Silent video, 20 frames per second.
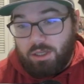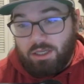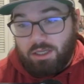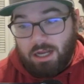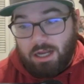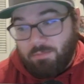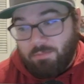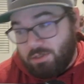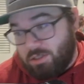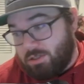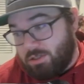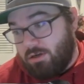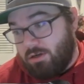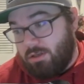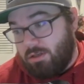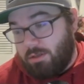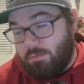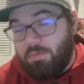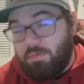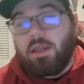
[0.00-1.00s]
And I'm
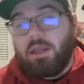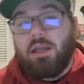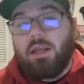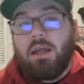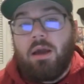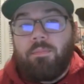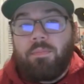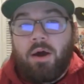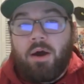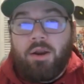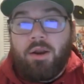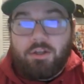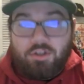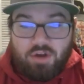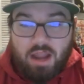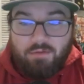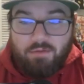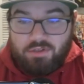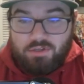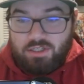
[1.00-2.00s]
certainly picking up on a
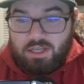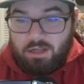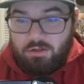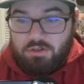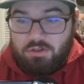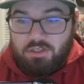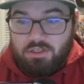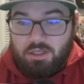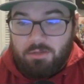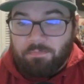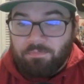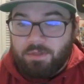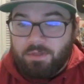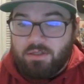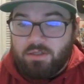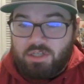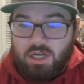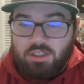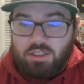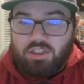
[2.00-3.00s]
Travis Kelce
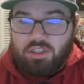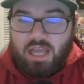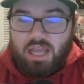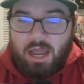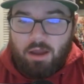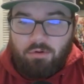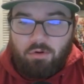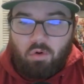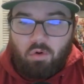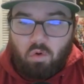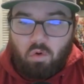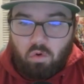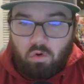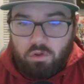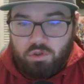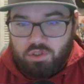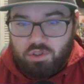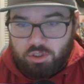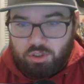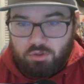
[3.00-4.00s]
touchdown
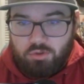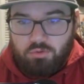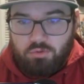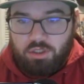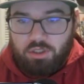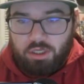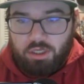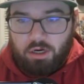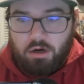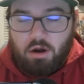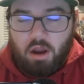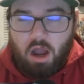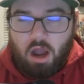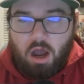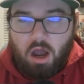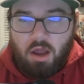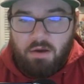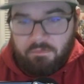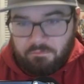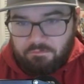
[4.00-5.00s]
or two here
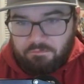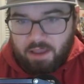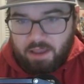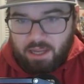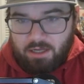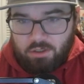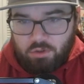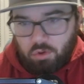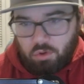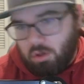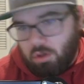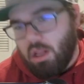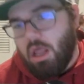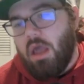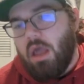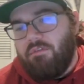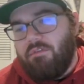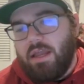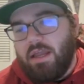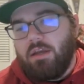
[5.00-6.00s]
on FanDuel.
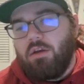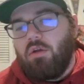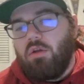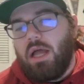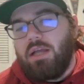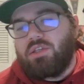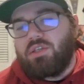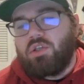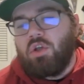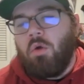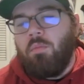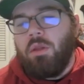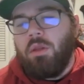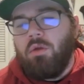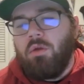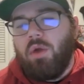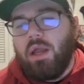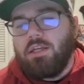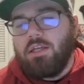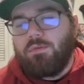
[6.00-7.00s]
FanDuel has so many
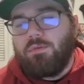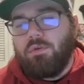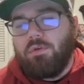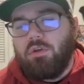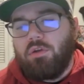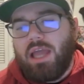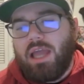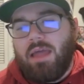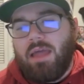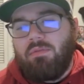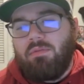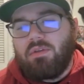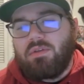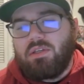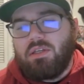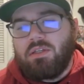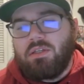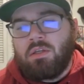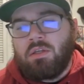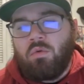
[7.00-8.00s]
ways for you to end the
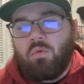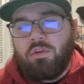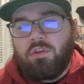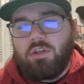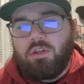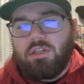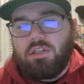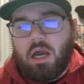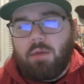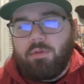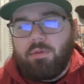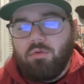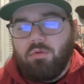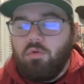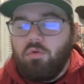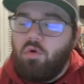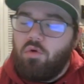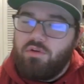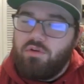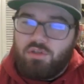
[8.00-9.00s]
season with a W
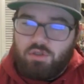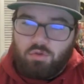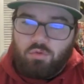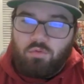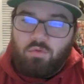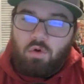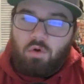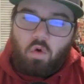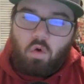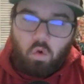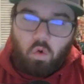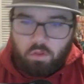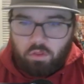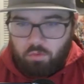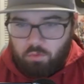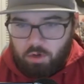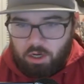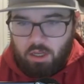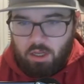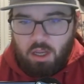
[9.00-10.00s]
or two or
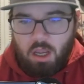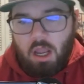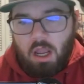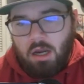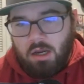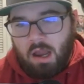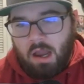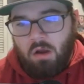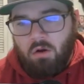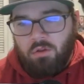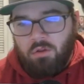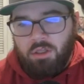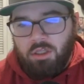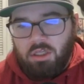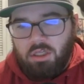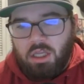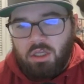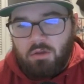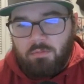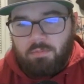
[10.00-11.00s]
three. Not only
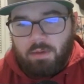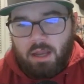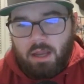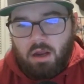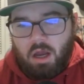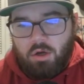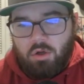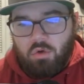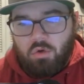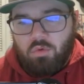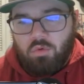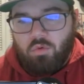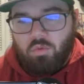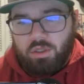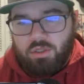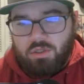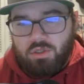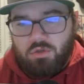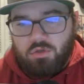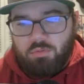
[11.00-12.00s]
can you bet on who will
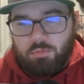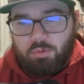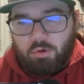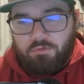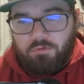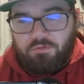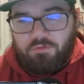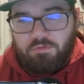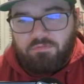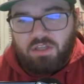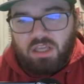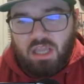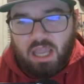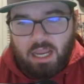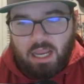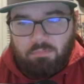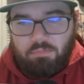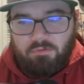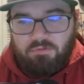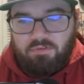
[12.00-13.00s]
win Super Bowl
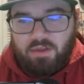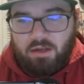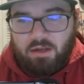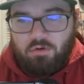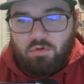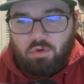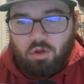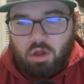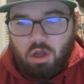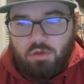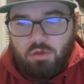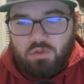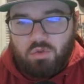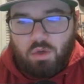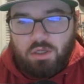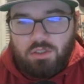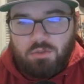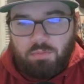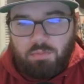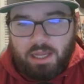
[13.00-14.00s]
58, but FanDuel also
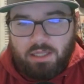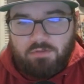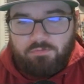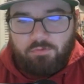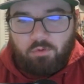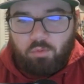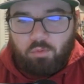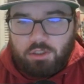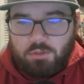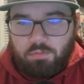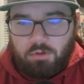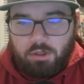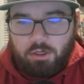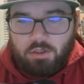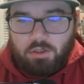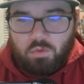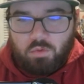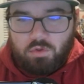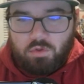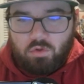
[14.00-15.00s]
has bets for which
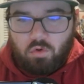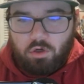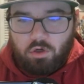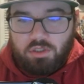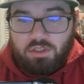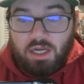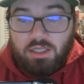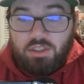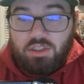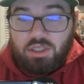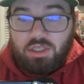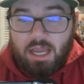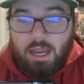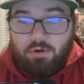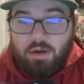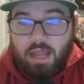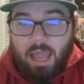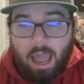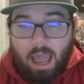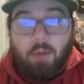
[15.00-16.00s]
players will score a
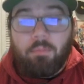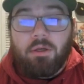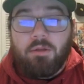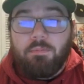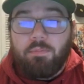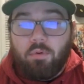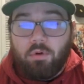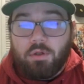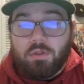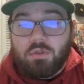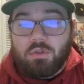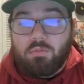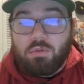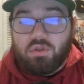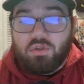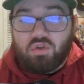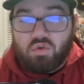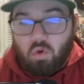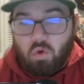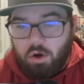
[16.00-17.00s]
touchdown, how many points will be
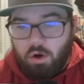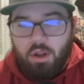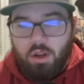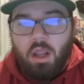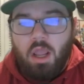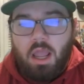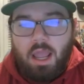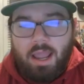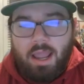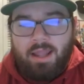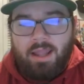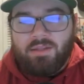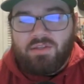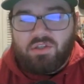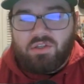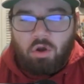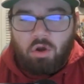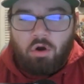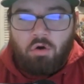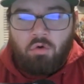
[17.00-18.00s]
scored, and
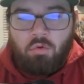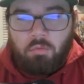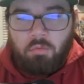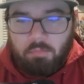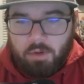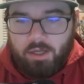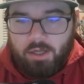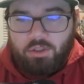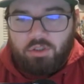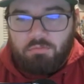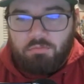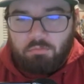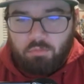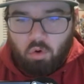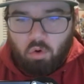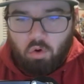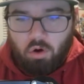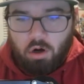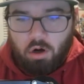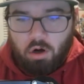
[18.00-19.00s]
so much more.